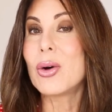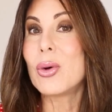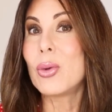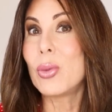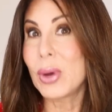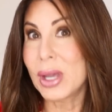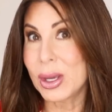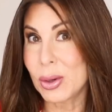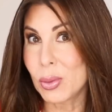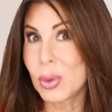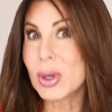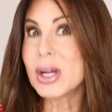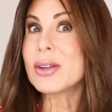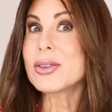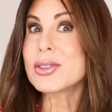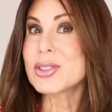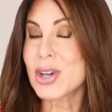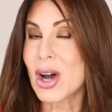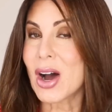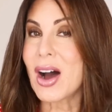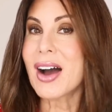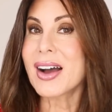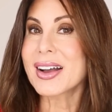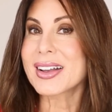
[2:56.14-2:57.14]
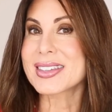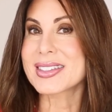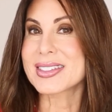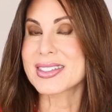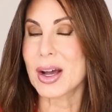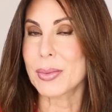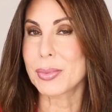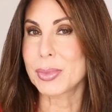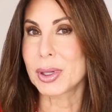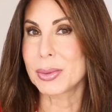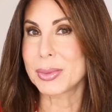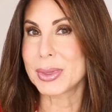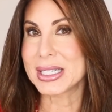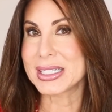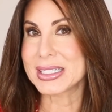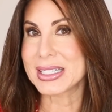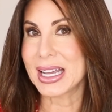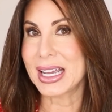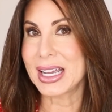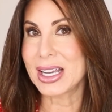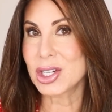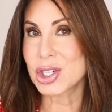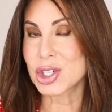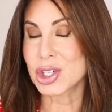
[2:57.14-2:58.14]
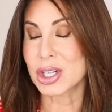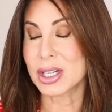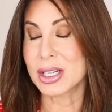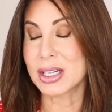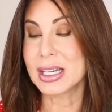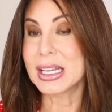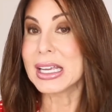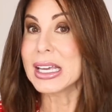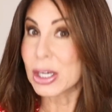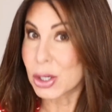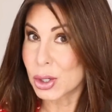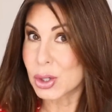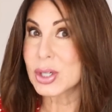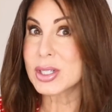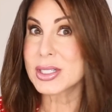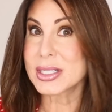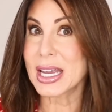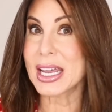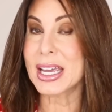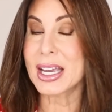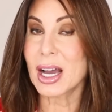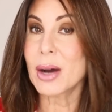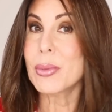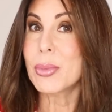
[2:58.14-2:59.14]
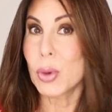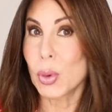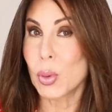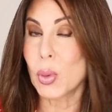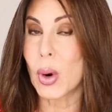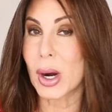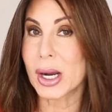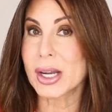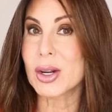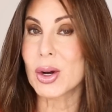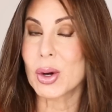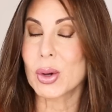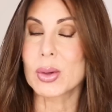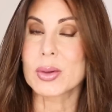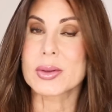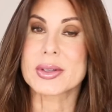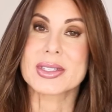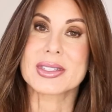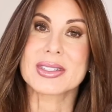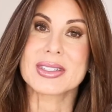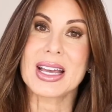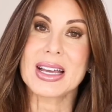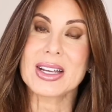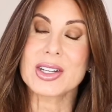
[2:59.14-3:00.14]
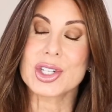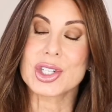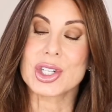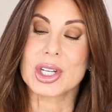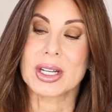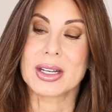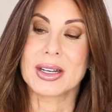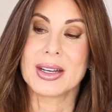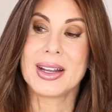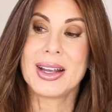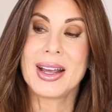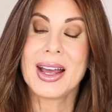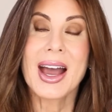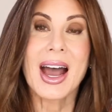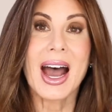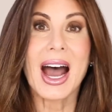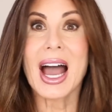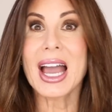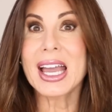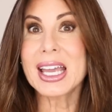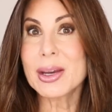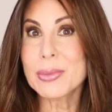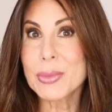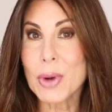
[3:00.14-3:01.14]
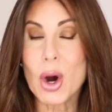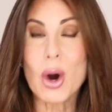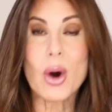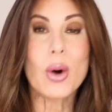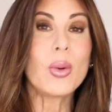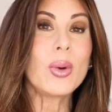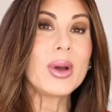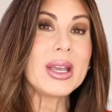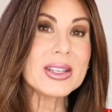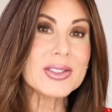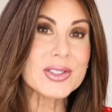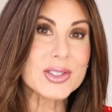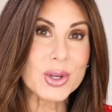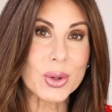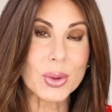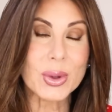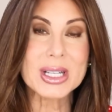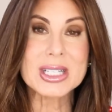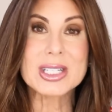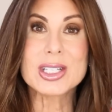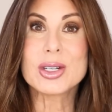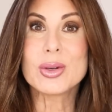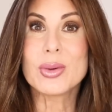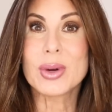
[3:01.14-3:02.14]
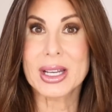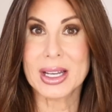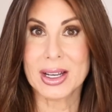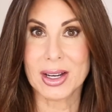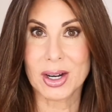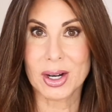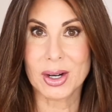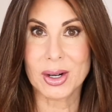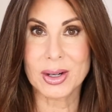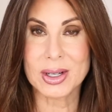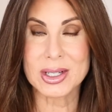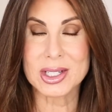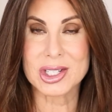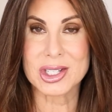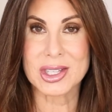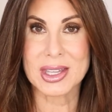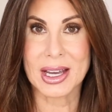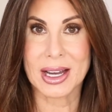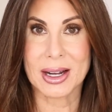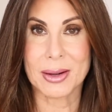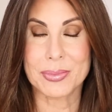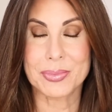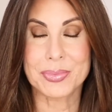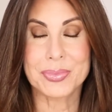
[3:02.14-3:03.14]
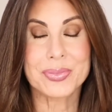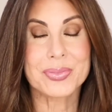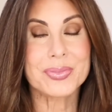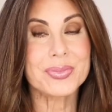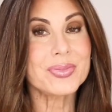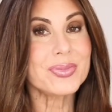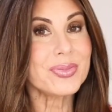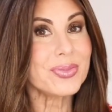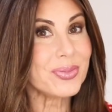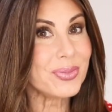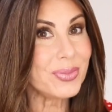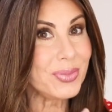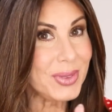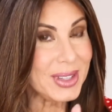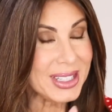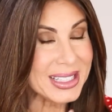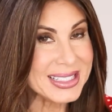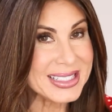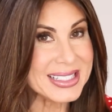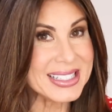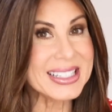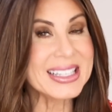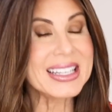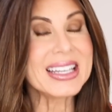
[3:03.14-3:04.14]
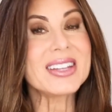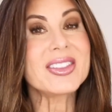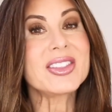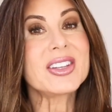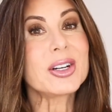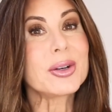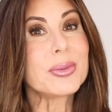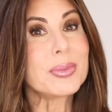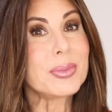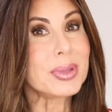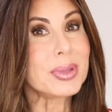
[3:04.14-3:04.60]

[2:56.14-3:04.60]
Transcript: we will talk supplementation. It could take up one whole session. I am always going to encourage them to get their